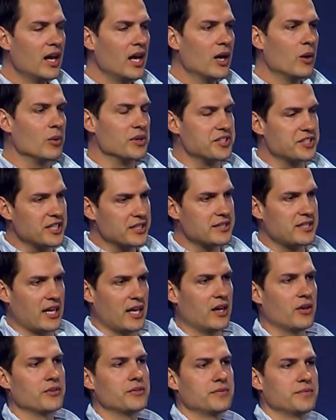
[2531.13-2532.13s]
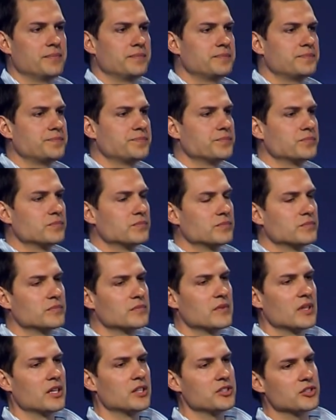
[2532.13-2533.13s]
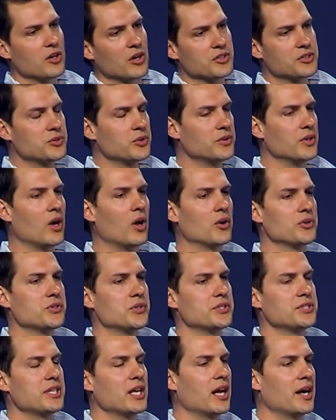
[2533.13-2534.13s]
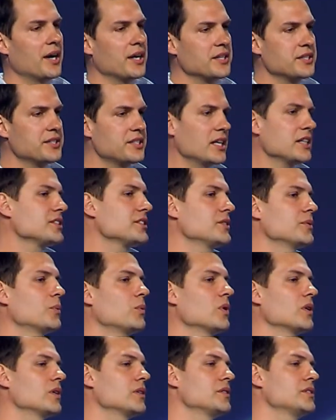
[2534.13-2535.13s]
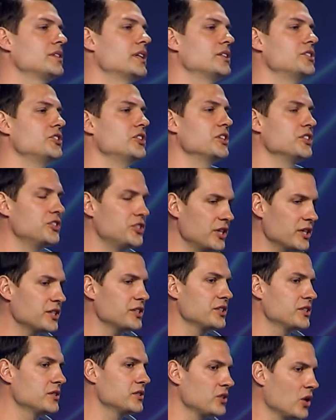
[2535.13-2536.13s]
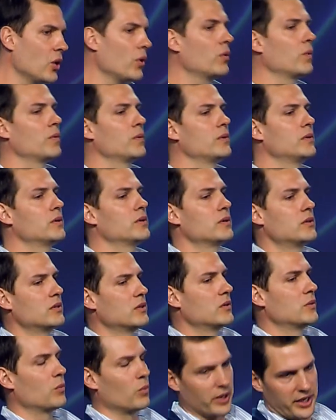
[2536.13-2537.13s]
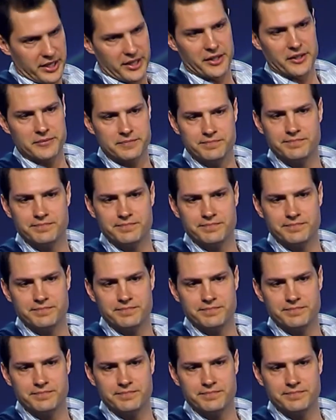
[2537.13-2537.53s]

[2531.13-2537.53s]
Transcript: We sit down, starts doing the ultrasound, and he says the words that you just don't want to hear.